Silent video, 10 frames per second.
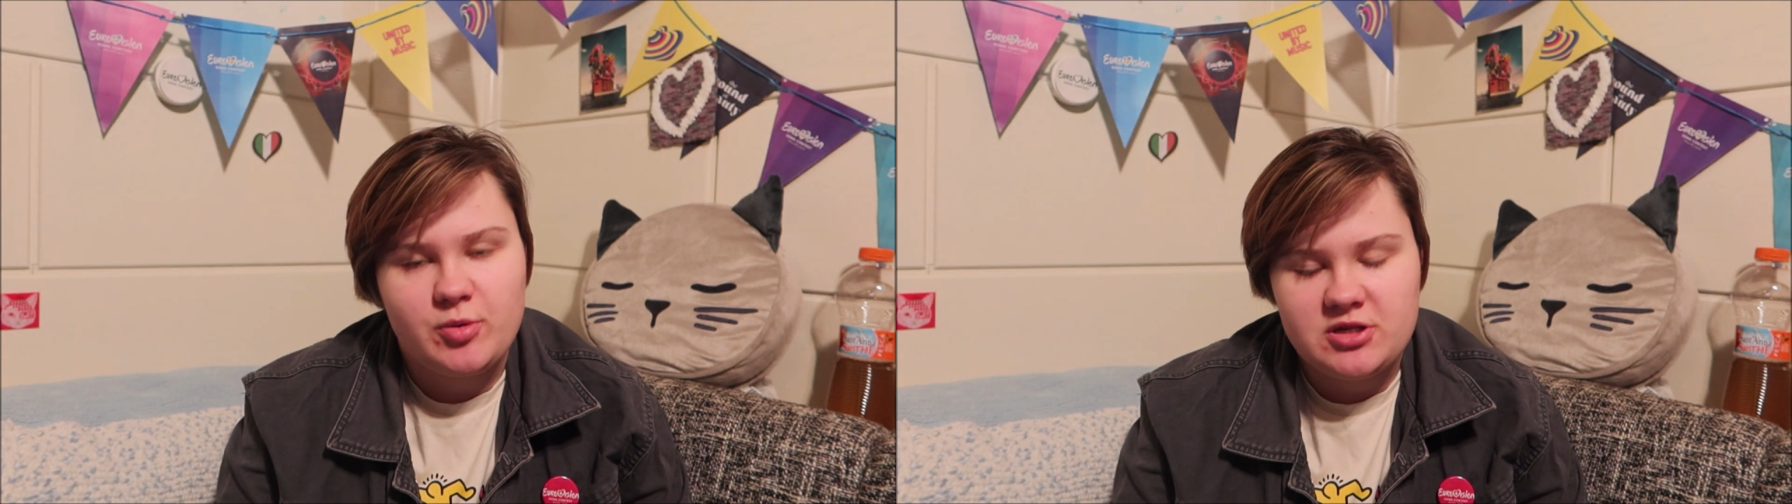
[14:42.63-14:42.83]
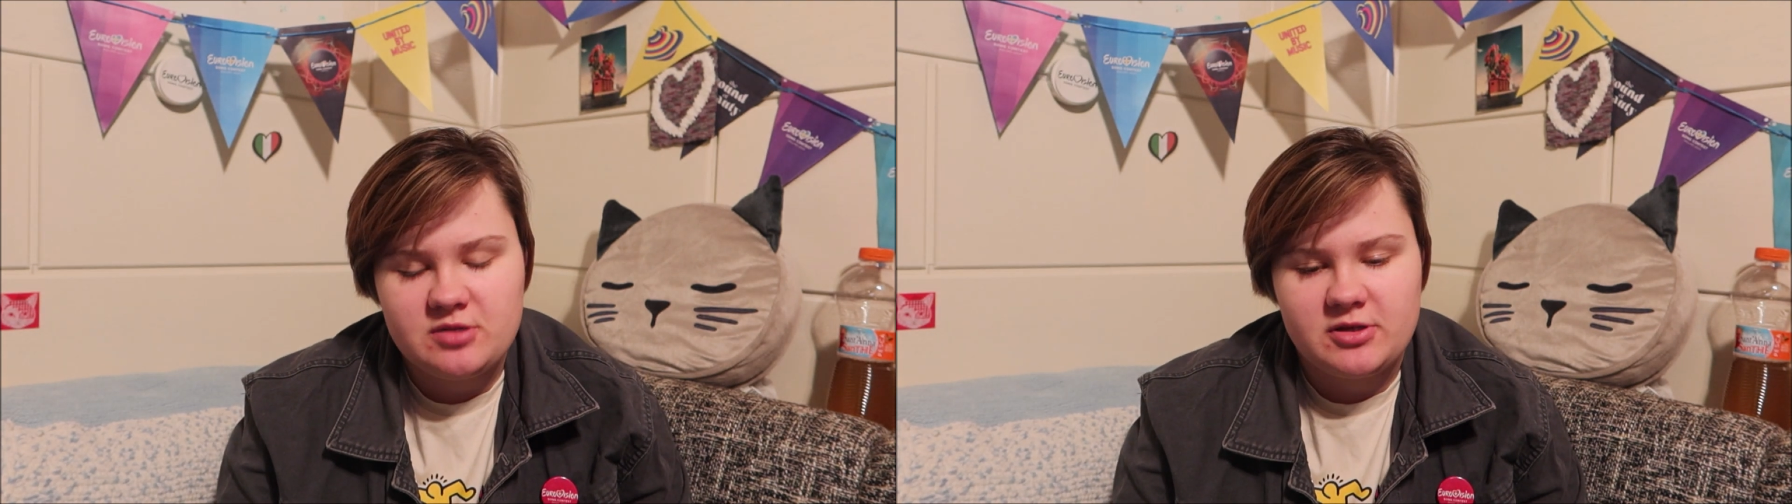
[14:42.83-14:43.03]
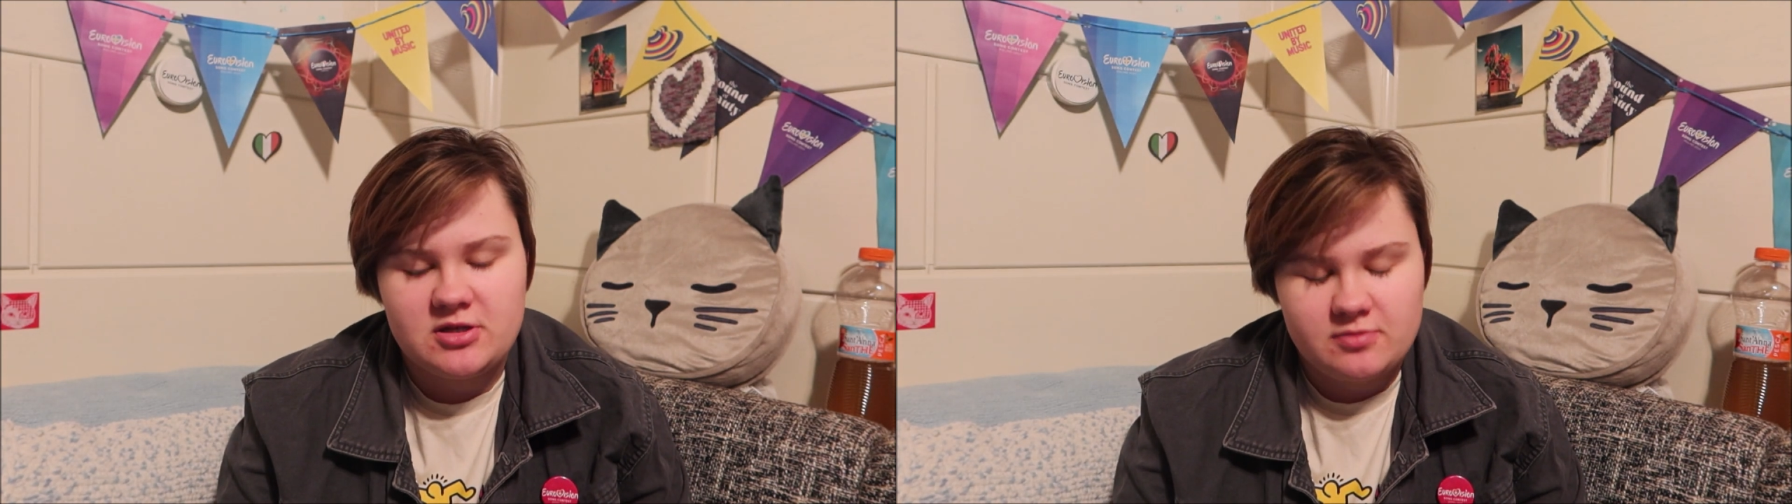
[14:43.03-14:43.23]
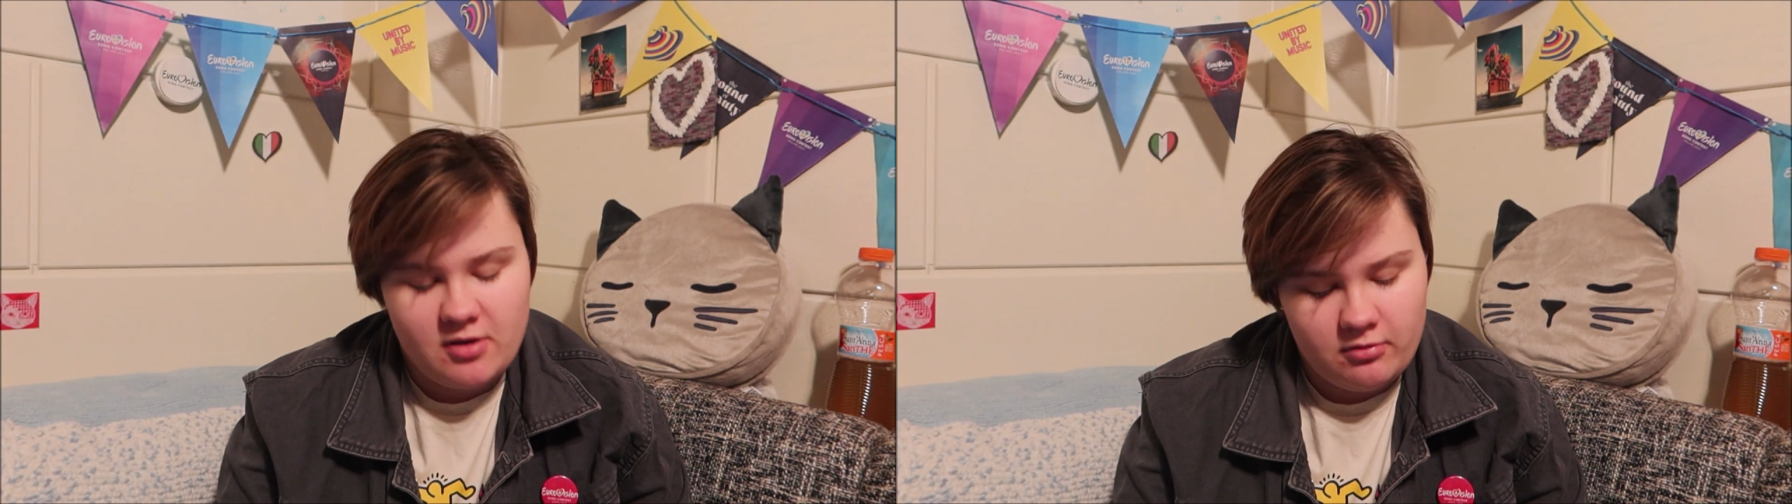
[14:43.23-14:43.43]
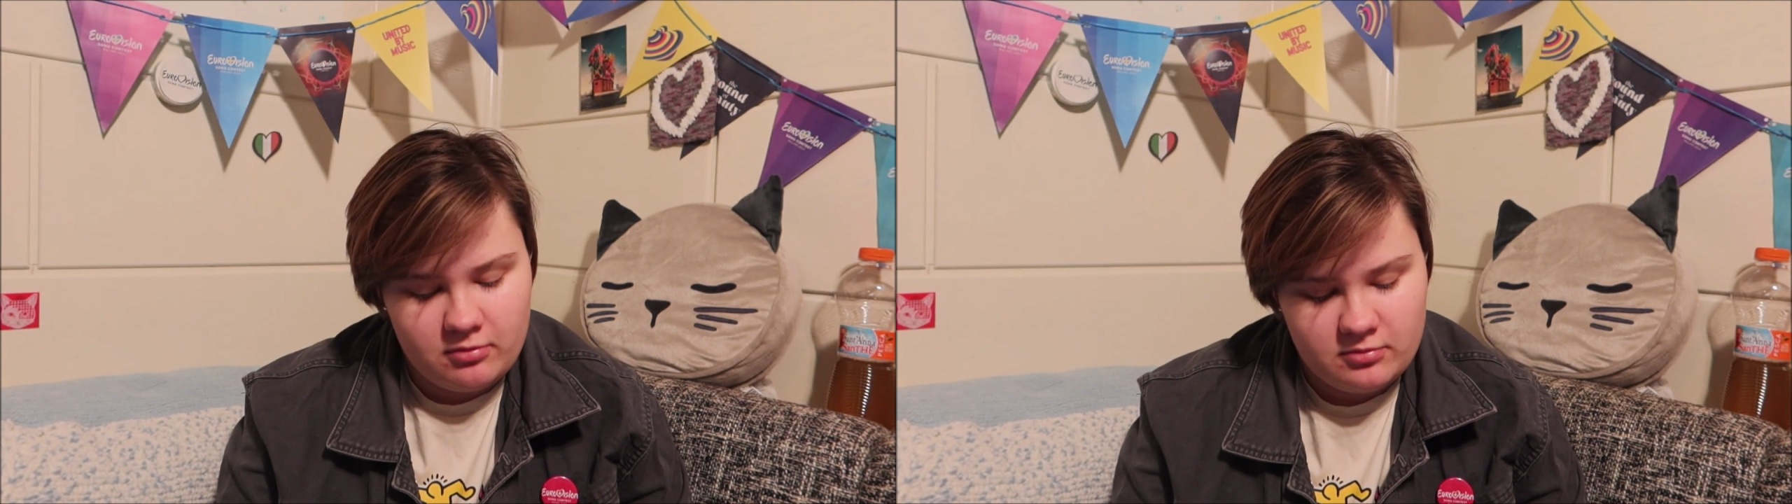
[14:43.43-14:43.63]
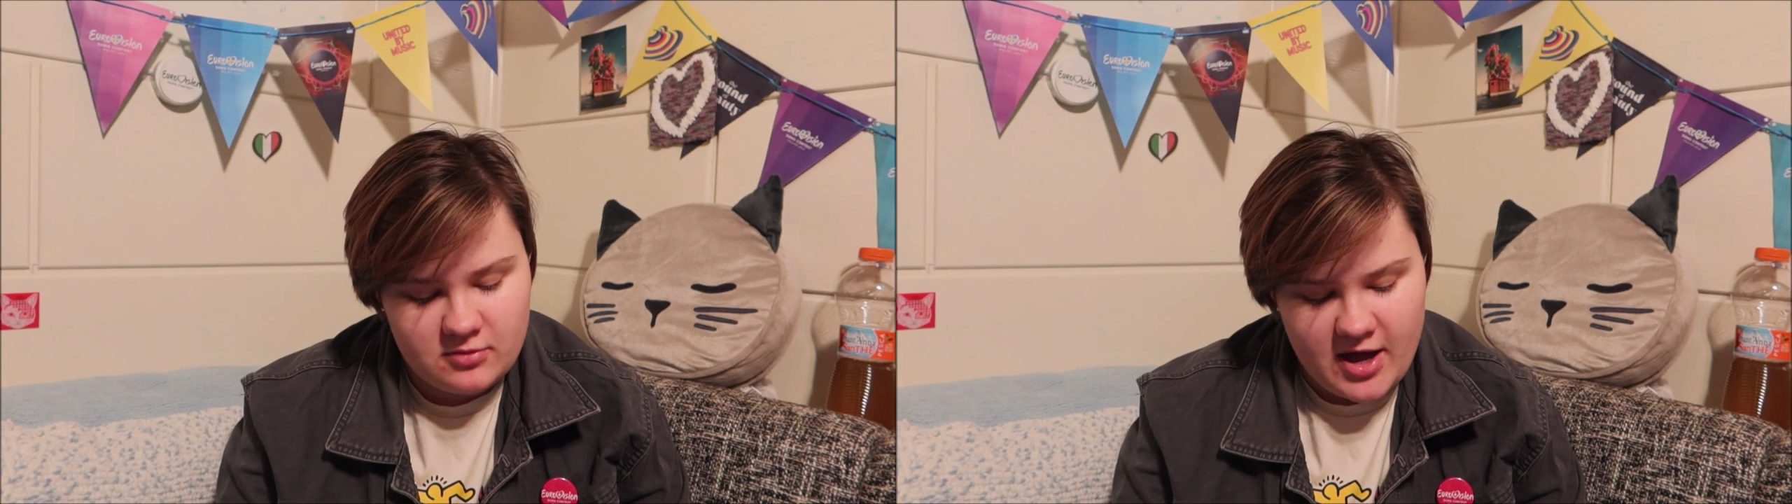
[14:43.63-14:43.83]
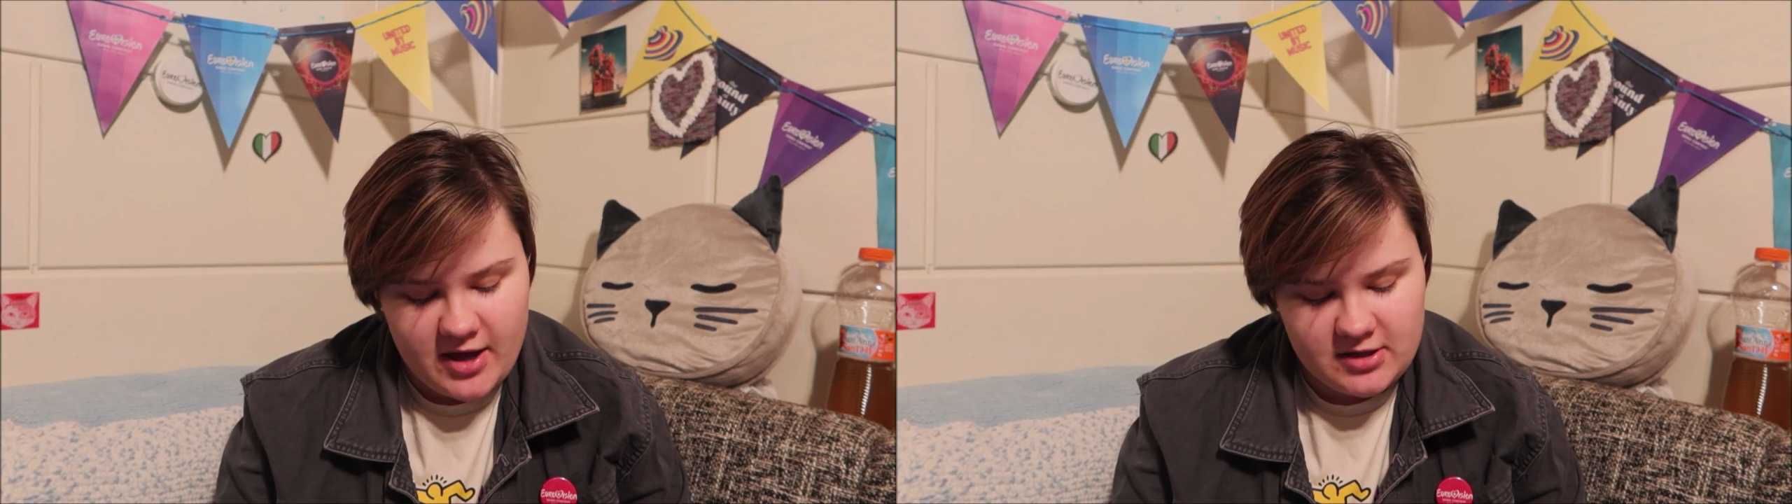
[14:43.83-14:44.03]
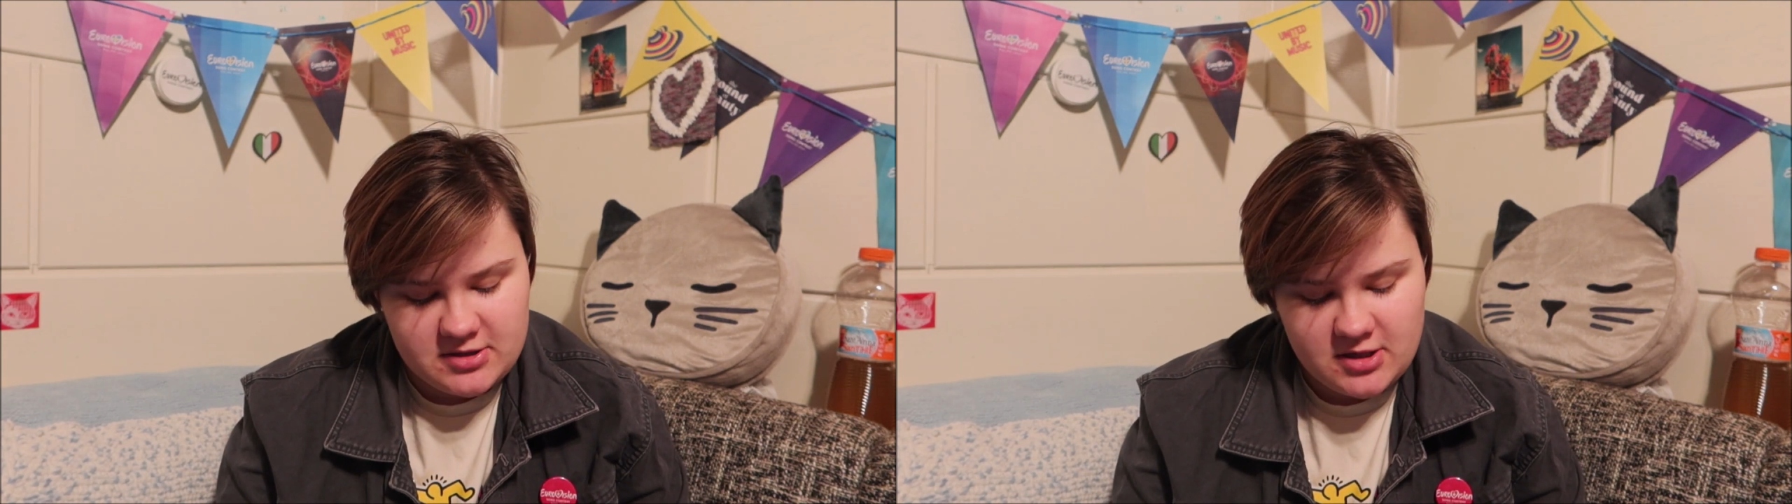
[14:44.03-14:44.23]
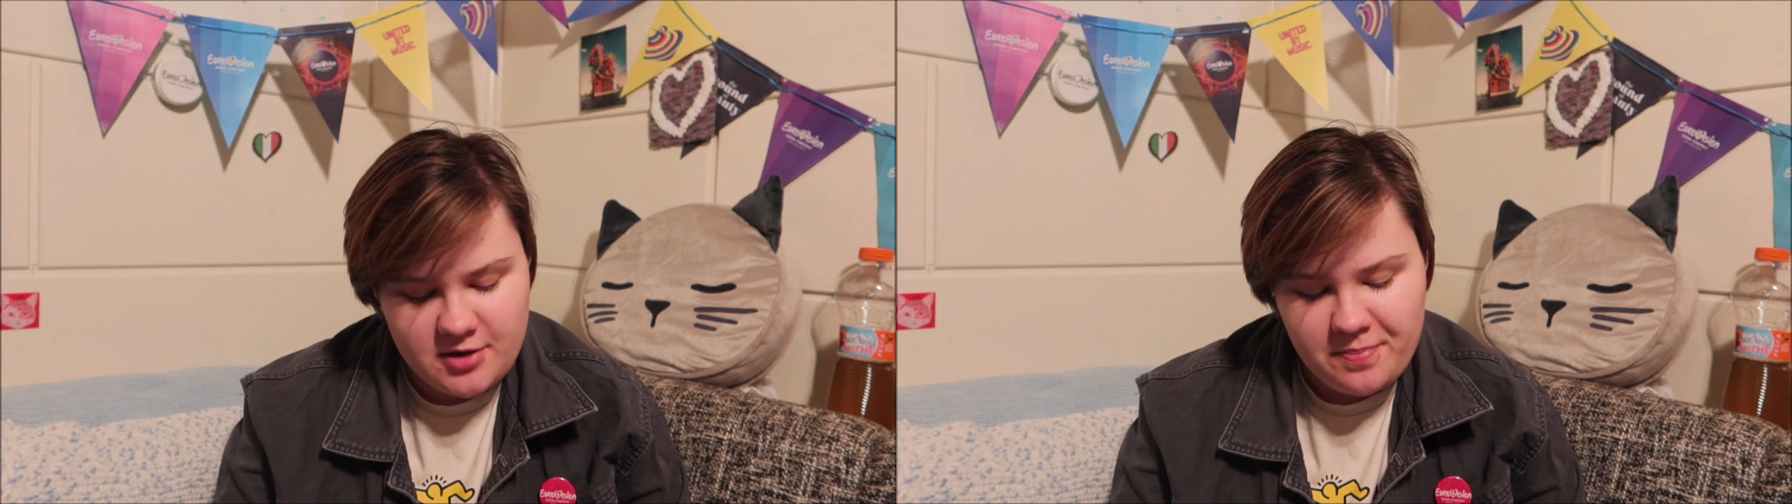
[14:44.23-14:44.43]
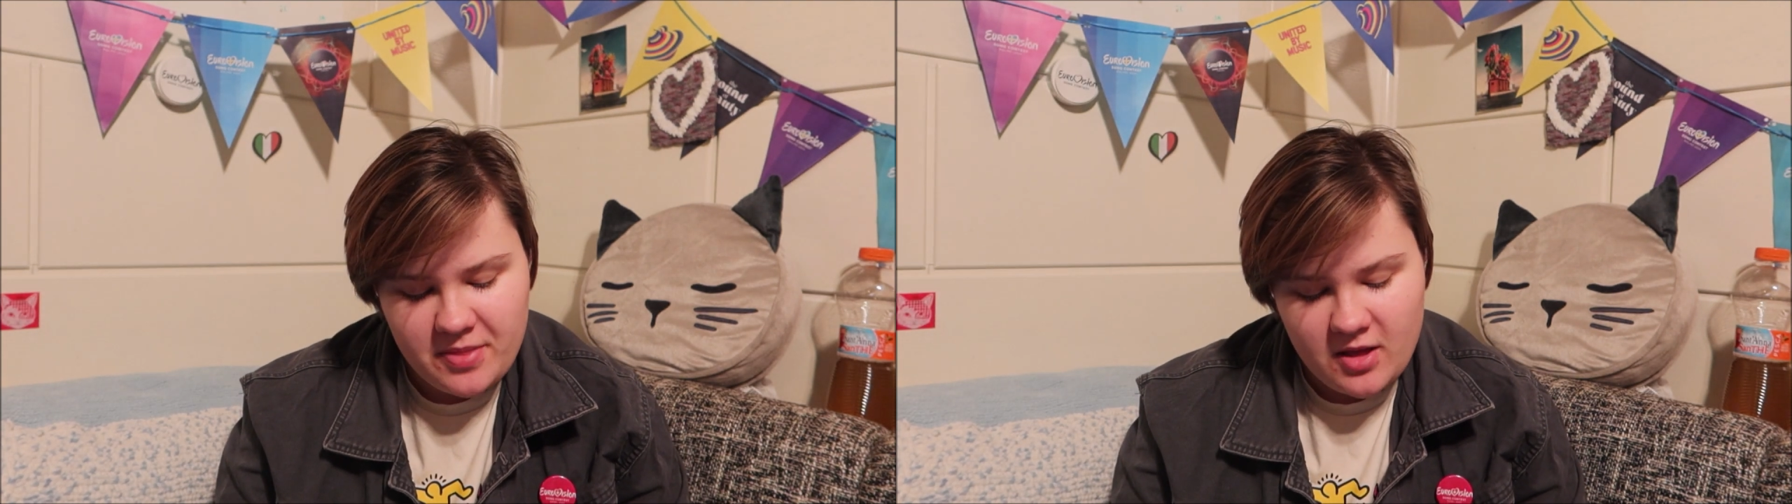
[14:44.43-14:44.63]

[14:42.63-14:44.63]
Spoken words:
participant as well, at 18.